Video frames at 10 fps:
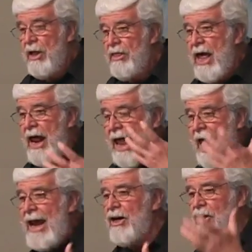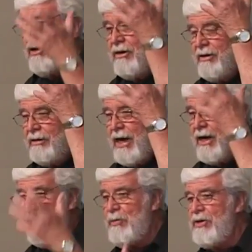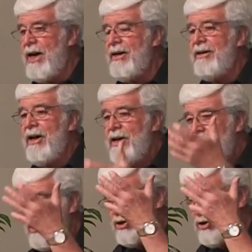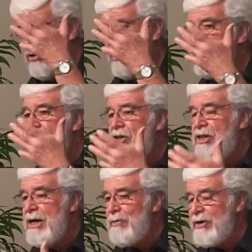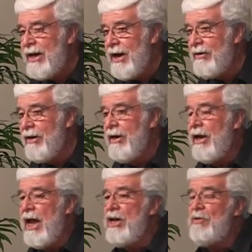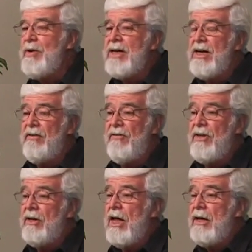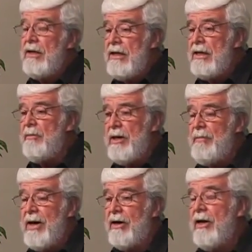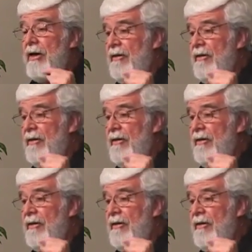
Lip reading: that anger, that upset just seeps down and you begin to feel a little bit better.